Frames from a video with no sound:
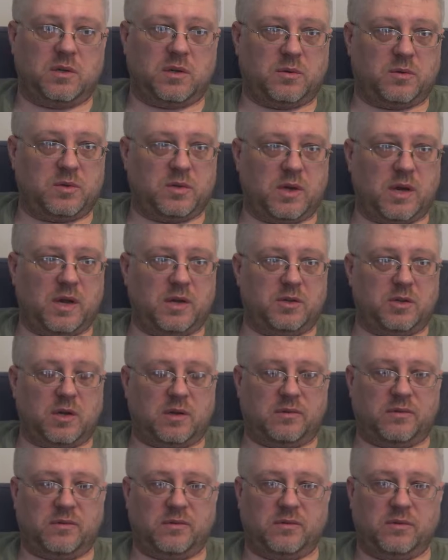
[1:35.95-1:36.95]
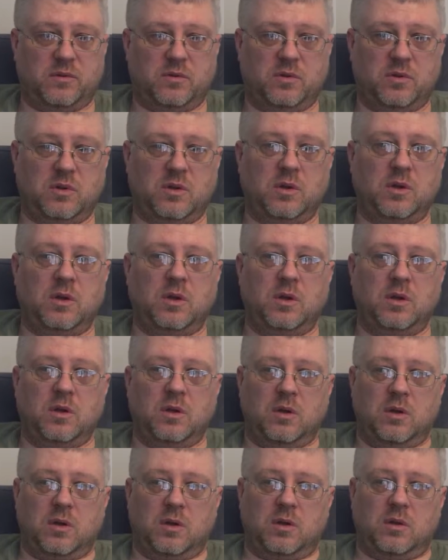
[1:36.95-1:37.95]
I was an HF
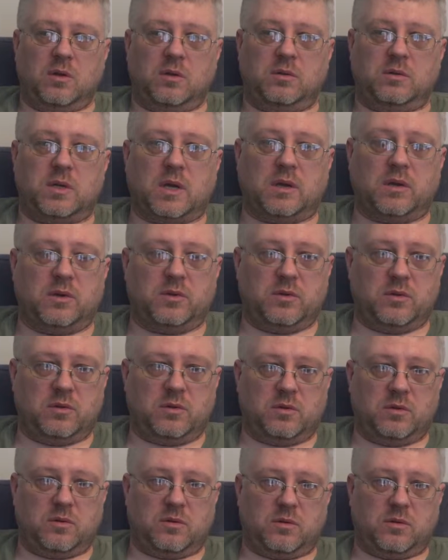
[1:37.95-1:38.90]
technician,